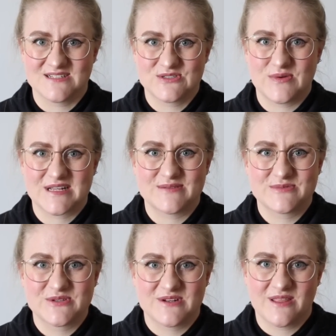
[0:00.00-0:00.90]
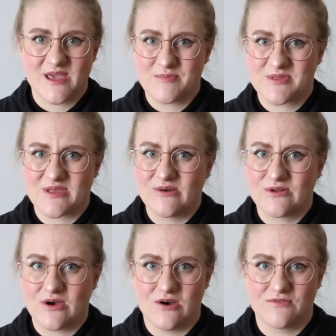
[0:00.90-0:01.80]
and welcome to another
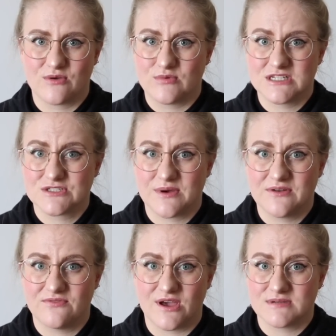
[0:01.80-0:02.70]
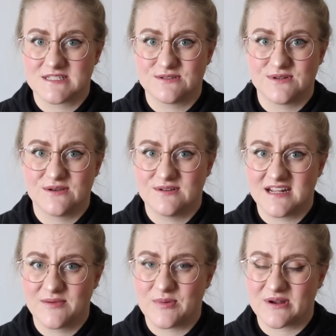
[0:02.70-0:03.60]
episode of the woollentwine fibre studio
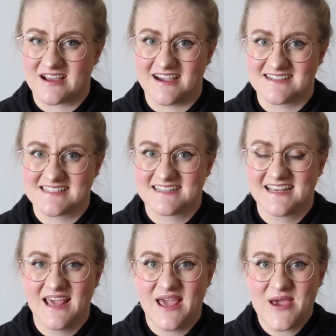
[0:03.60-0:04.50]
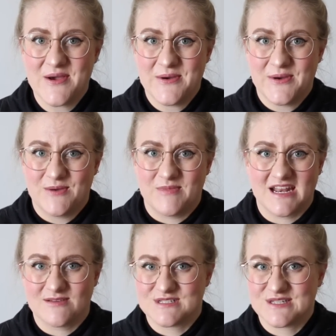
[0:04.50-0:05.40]
knitting podcast. My
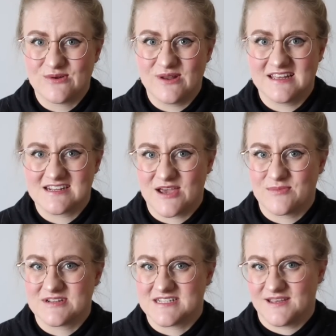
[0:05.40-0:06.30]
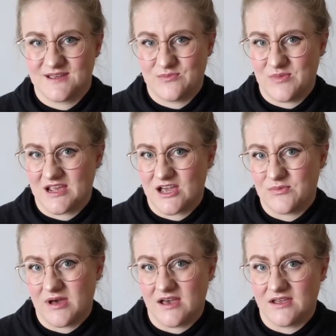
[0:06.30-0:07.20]
name is Jule and I'm the dyer and maker
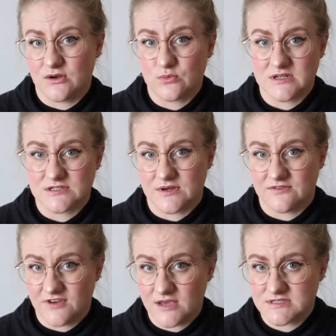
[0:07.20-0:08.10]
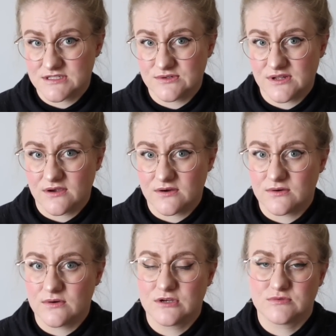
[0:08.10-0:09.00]
behind woollentwine fibre
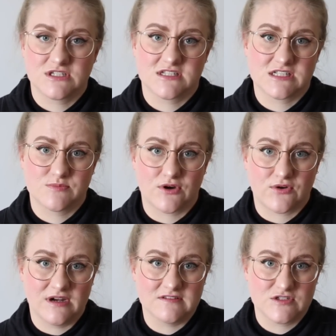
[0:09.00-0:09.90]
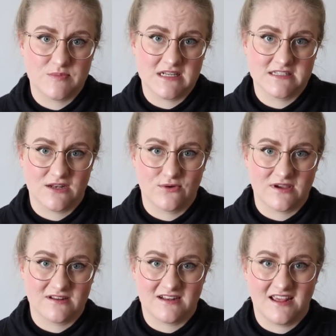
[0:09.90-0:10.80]
studio, which is a small creative space
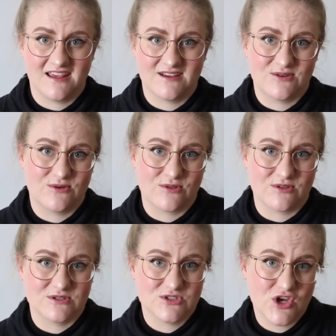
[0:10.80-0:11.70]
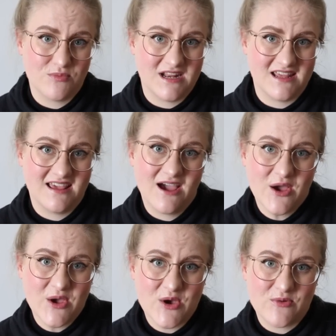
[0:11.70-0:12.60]
located here in northern Germany
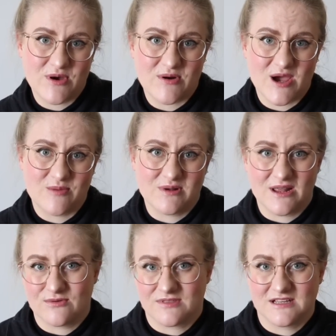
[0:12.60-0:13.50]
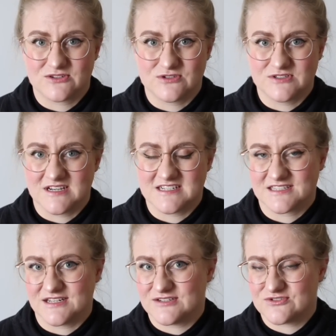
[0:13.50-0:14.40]
where I play with natural dyes
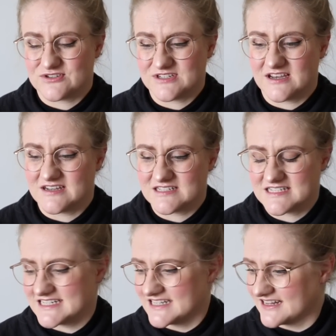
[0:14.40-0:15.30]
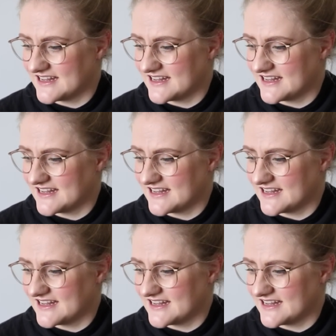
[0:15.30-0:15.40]
and natural yarns.